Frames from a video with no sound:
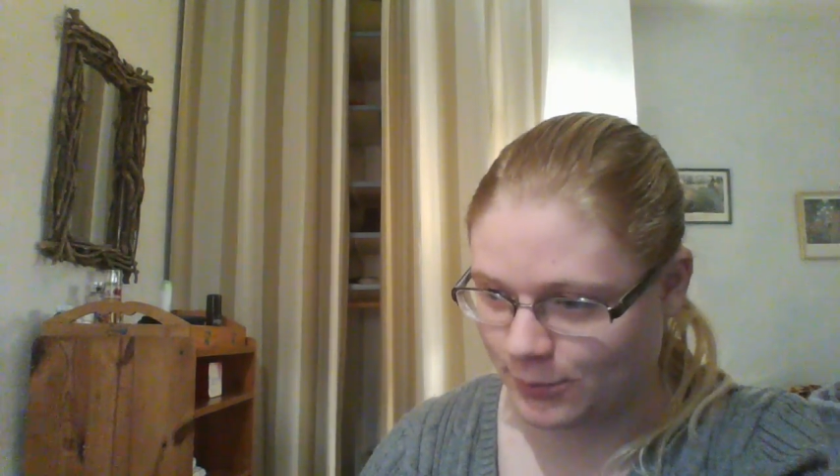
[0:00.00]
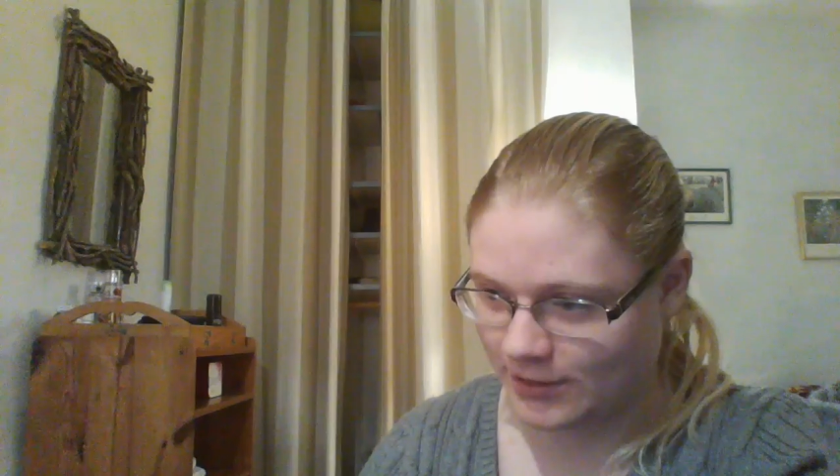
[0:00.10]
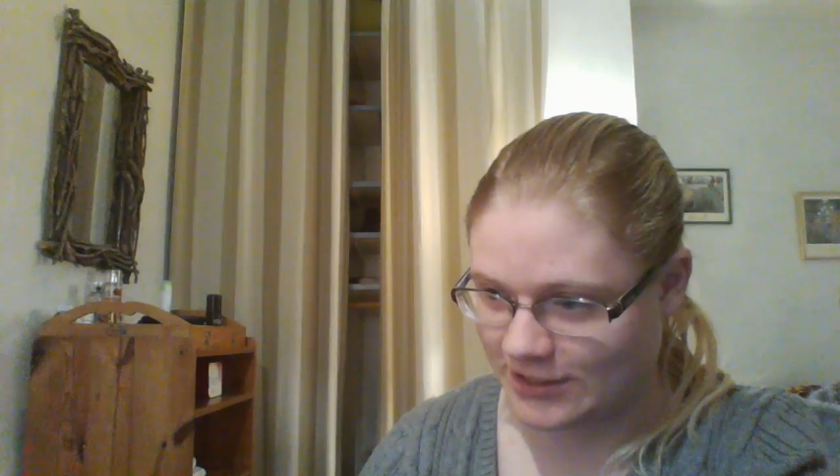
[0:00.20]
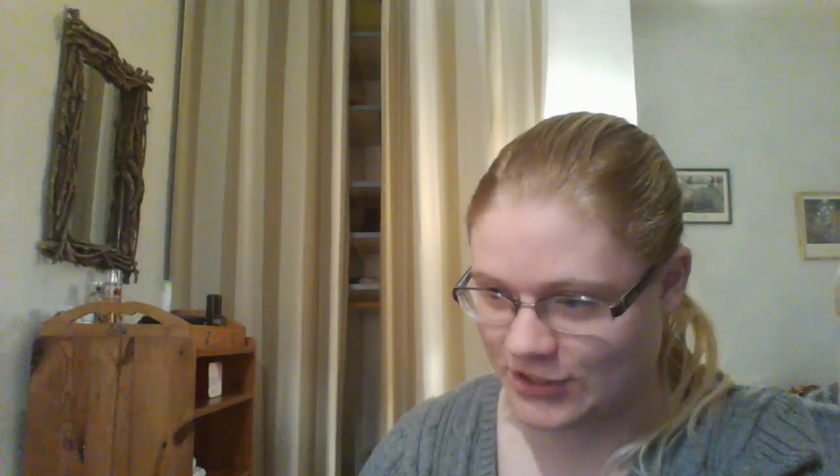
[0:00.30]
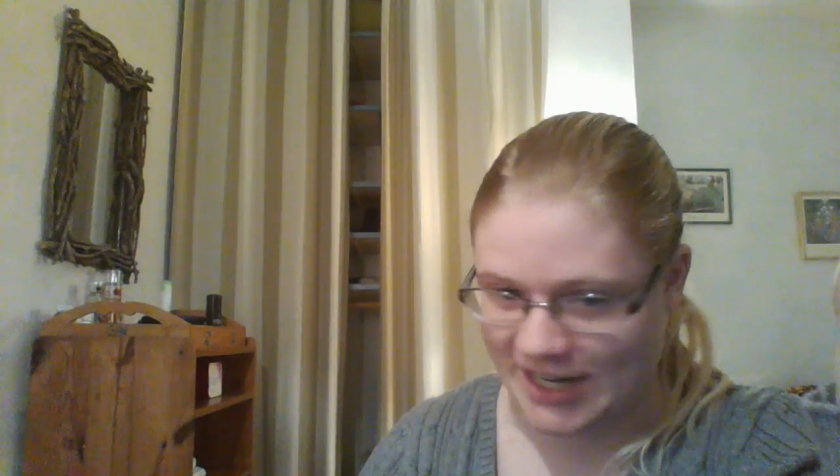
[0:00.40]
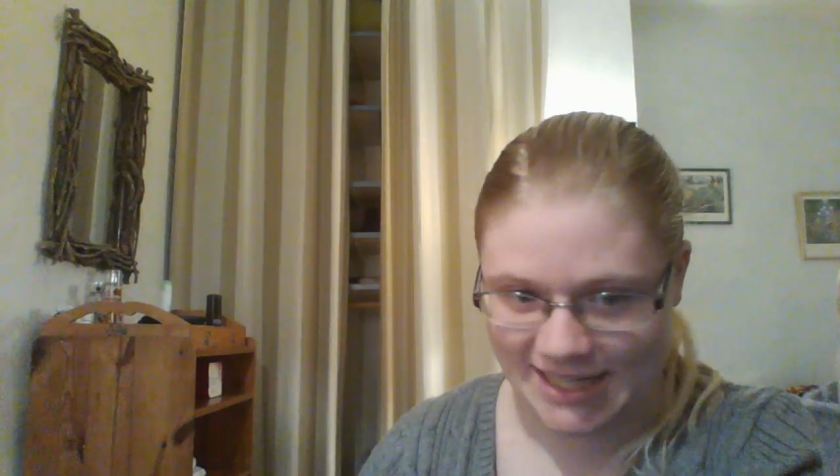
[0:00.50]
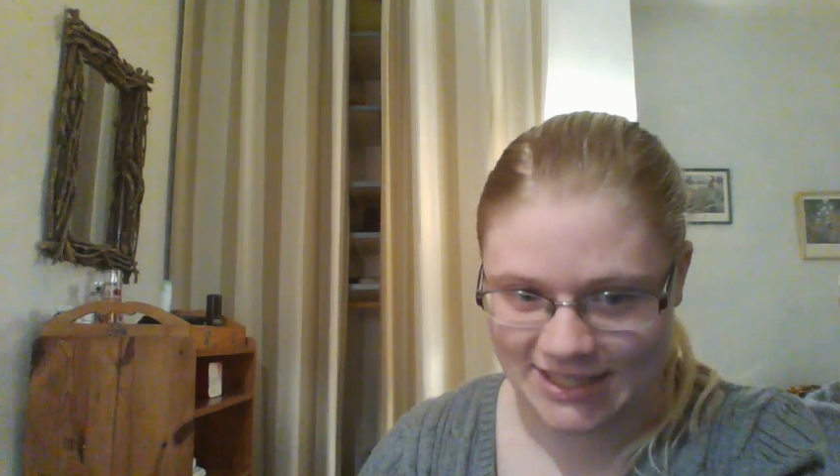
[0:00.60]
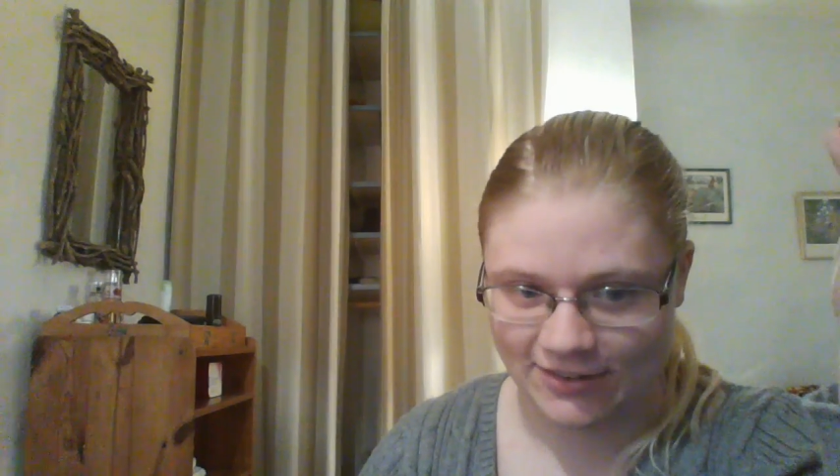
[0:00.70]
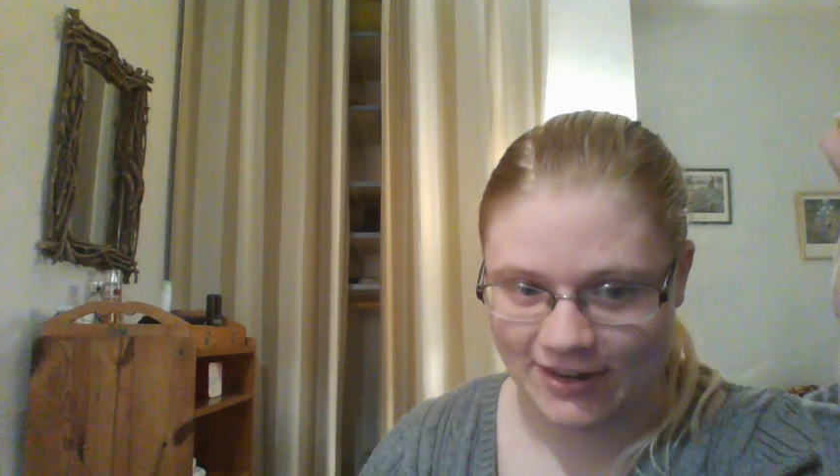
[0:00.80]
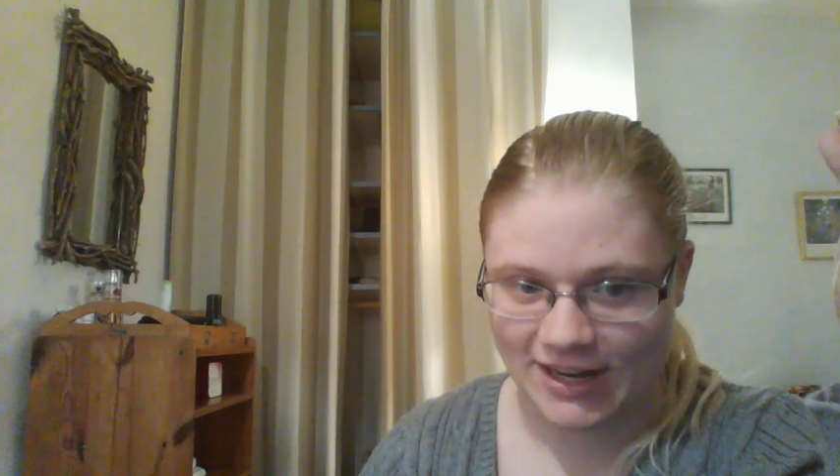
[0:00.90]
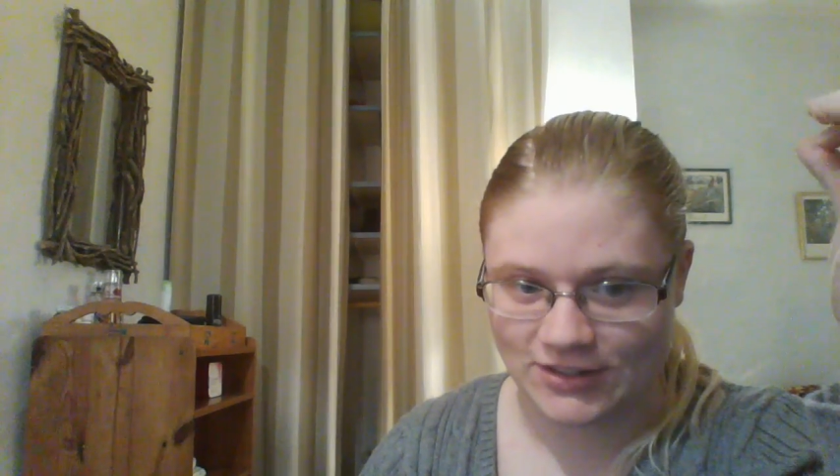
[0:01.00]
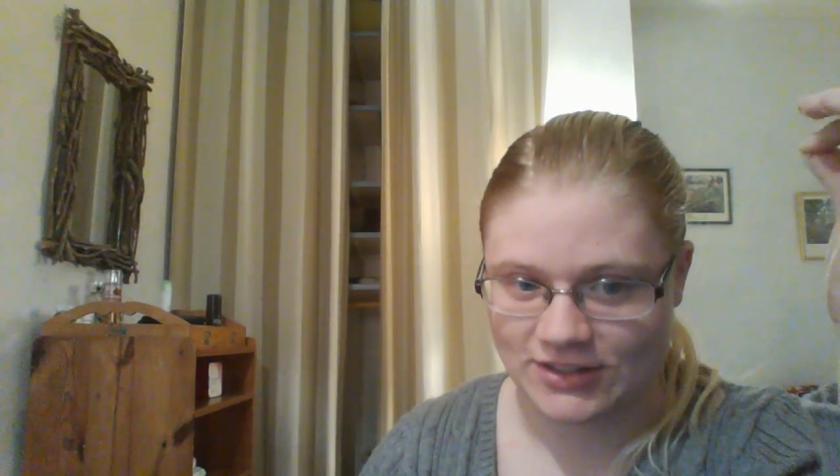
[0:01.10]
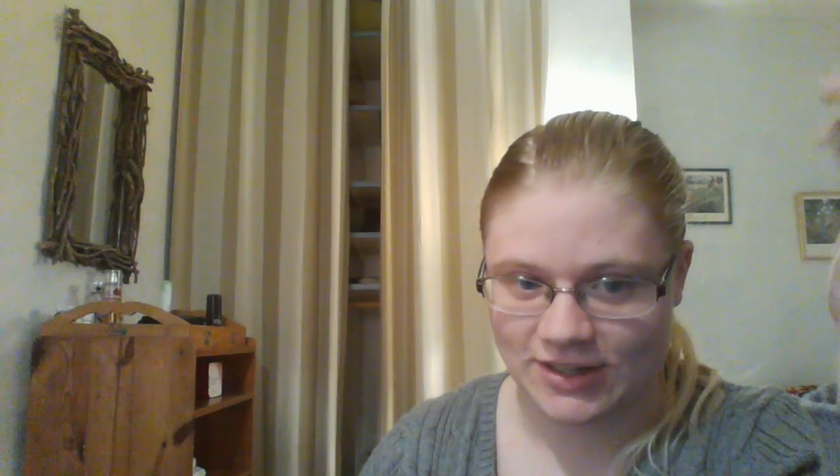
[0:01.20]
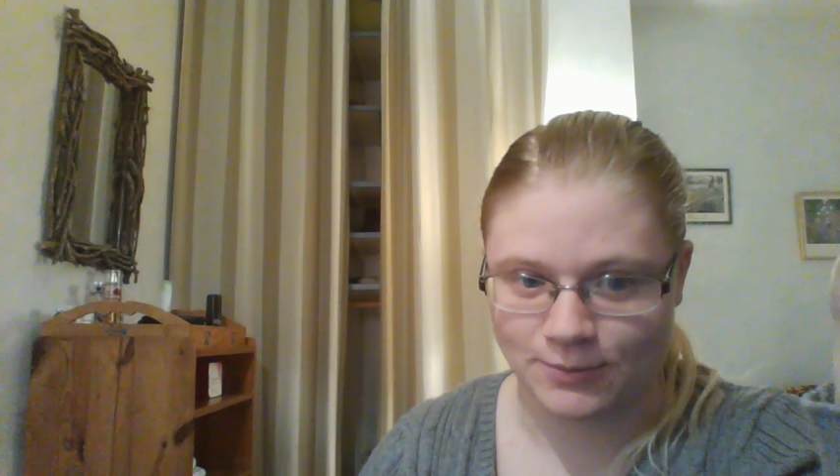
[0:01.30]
were just dancing around.